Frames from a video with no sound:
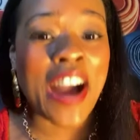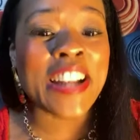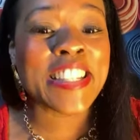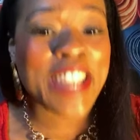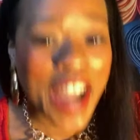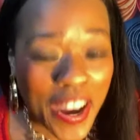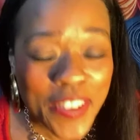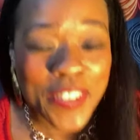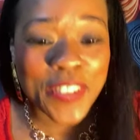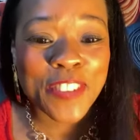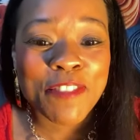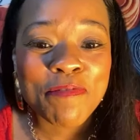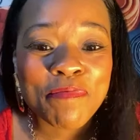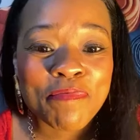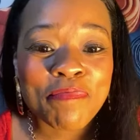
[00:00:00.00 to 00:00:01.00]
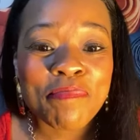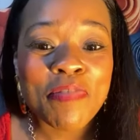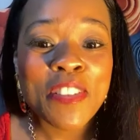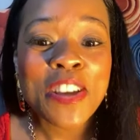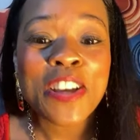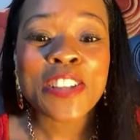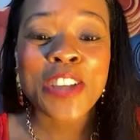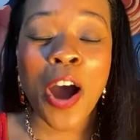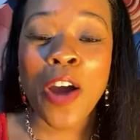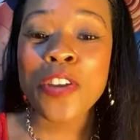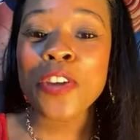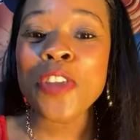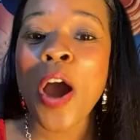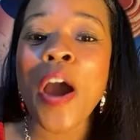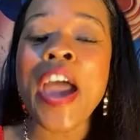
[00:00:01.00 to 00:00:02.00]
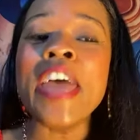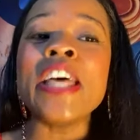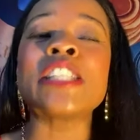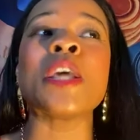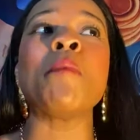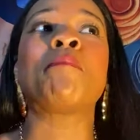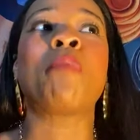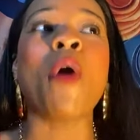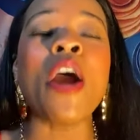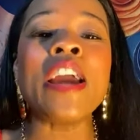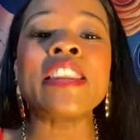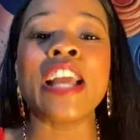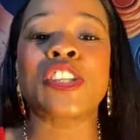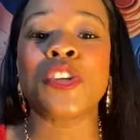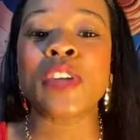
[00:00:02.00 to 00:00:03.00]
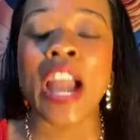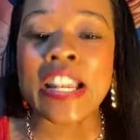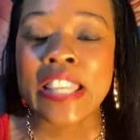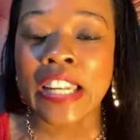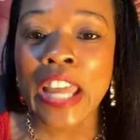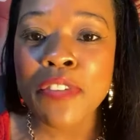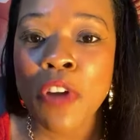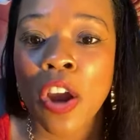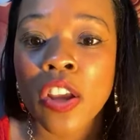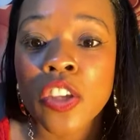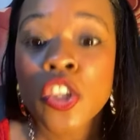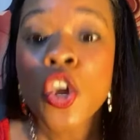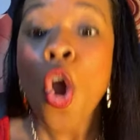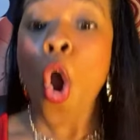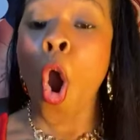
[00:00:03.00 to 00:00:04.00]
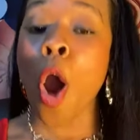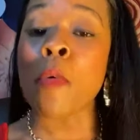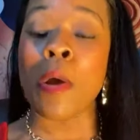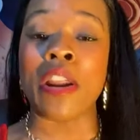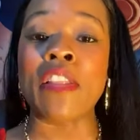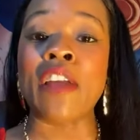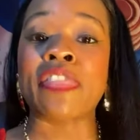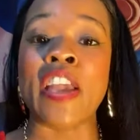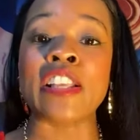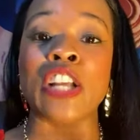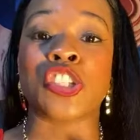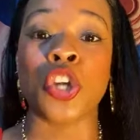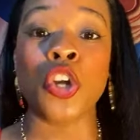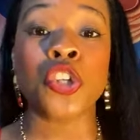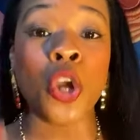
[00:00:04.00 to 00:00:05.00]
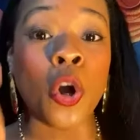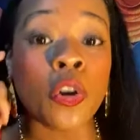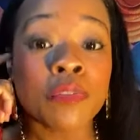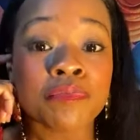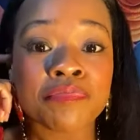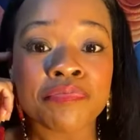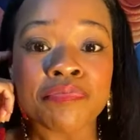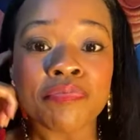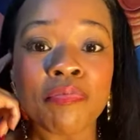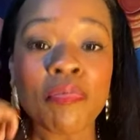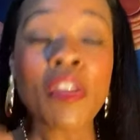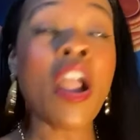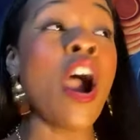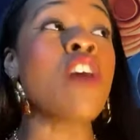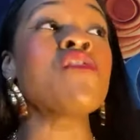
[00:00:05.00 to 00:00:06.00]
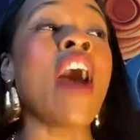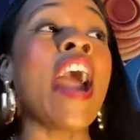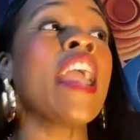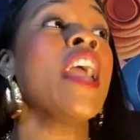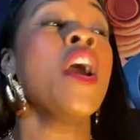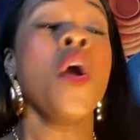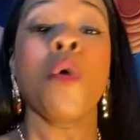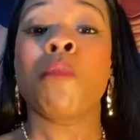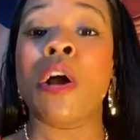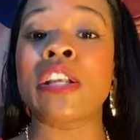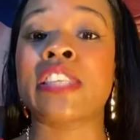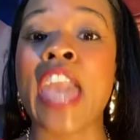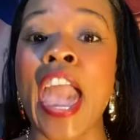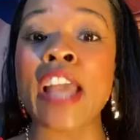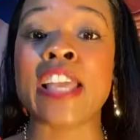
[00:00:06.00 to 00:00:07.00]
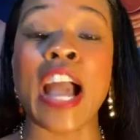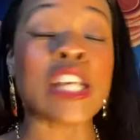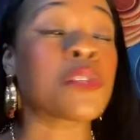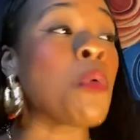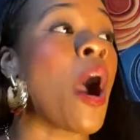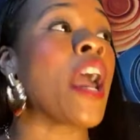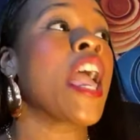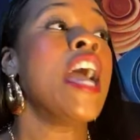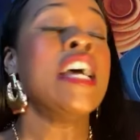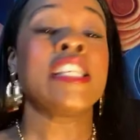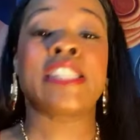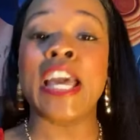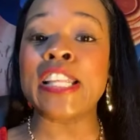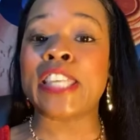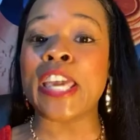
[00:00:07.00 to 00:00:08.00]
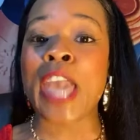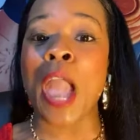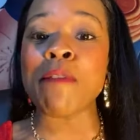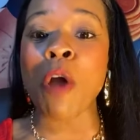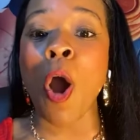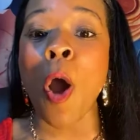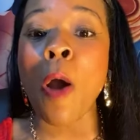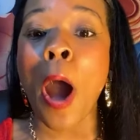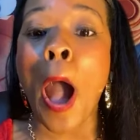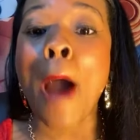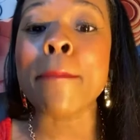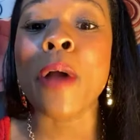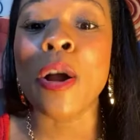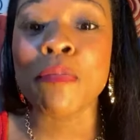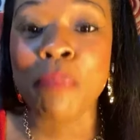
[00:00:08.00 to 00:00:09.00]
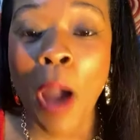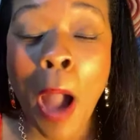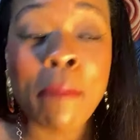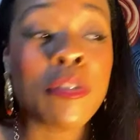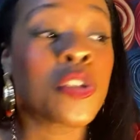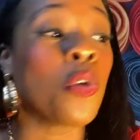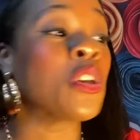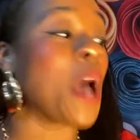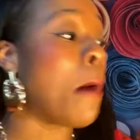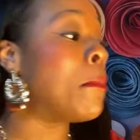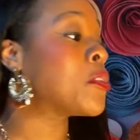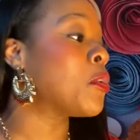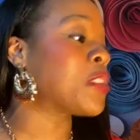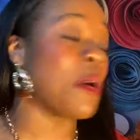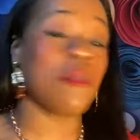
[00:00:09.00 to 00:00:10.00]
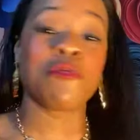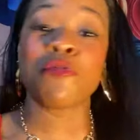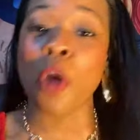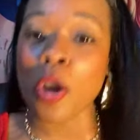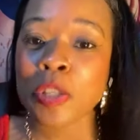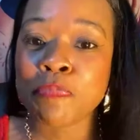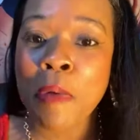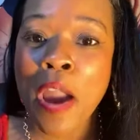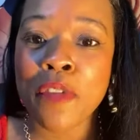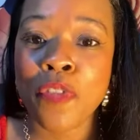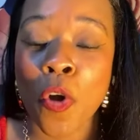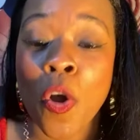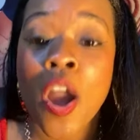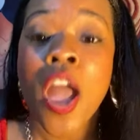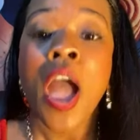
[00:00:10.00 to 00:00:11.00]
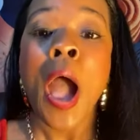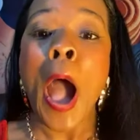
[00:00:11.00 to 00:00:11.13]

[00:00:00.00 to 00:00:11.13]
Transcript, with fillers: I tell you. So you know it is important that you get delivered. Or one of the things that you do, all right, was get guess what? Since he came home, I'm gonna I'm gonna do I'm gonna do something real spiteful.